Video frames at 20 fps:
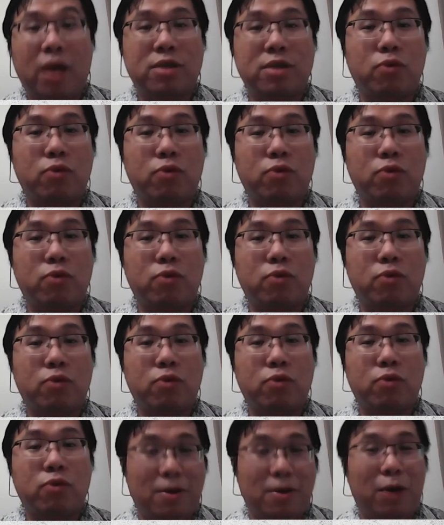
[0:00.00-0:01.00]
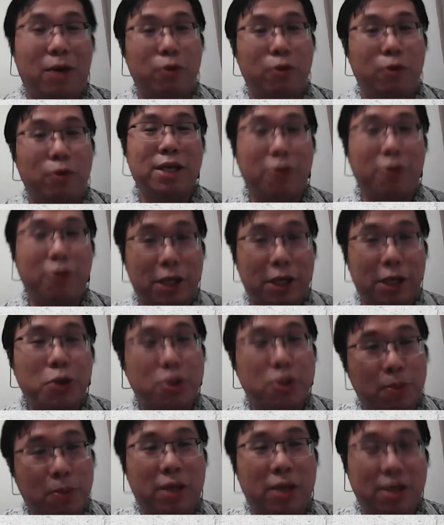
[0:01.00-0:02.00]
reason. I won't say
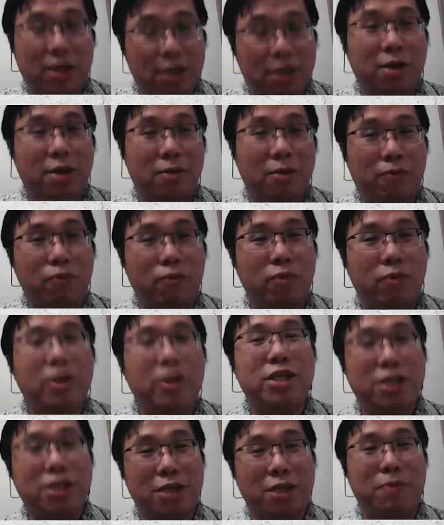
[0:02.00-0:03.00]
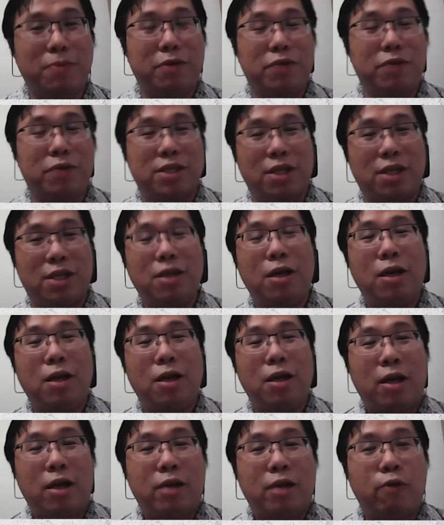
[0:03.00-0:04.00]
excuse, but it's a legitimate reason
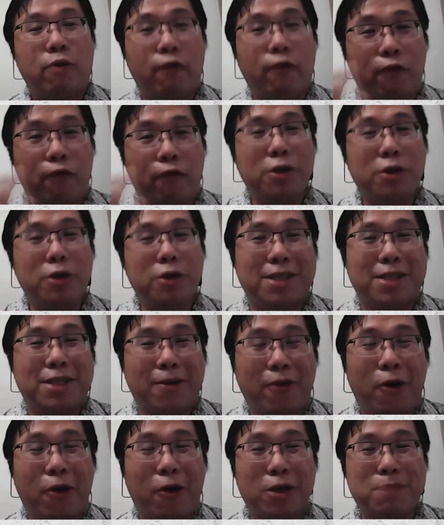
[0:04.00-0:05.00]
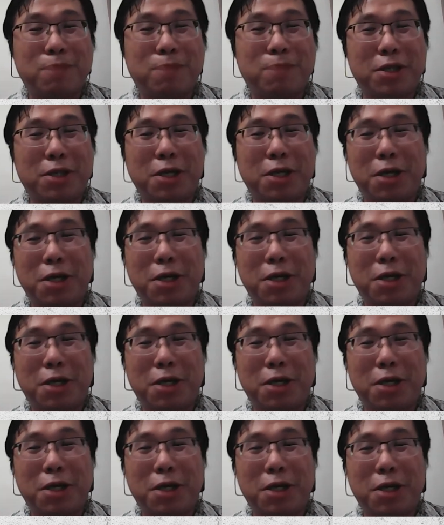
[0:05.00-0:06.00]
to force the hospital,
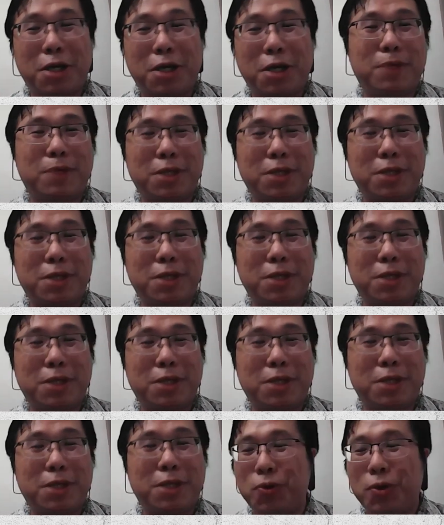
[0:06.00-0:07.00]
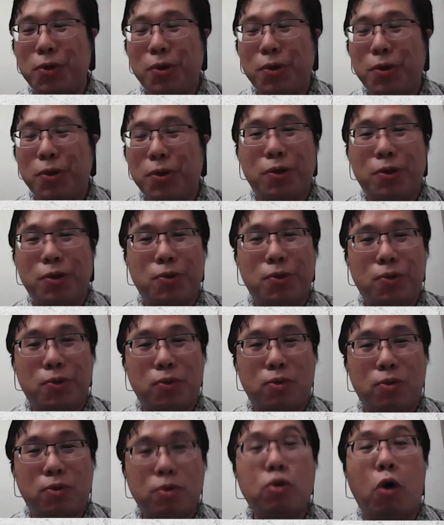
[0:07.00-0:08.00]
private hospital,
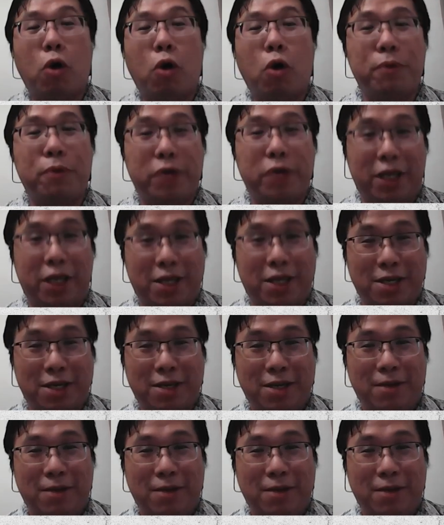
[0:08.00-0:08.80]
to cooperate,